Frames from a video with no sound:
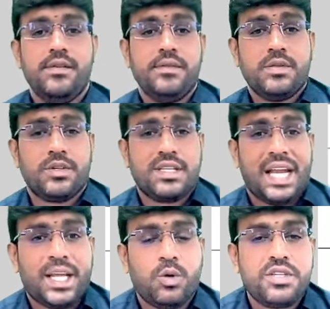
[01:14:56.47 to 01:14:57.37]
So what is the line
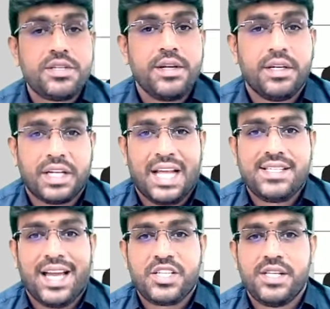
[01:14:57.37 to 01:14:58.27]
I wrote?
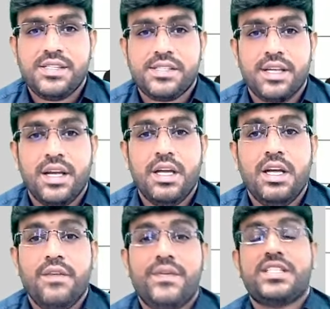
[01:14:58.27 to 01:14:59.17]
Transactions
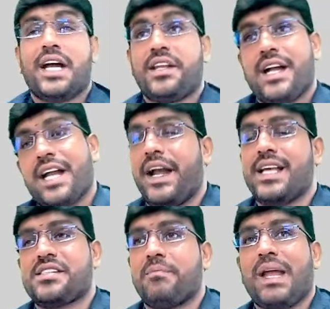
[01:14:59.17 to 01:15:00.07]
which are regarded as
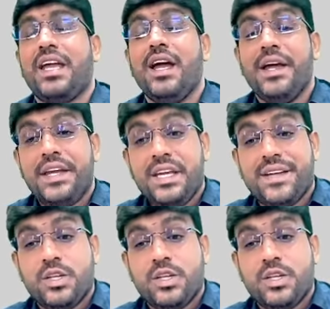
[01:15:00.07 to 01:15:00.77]
supply even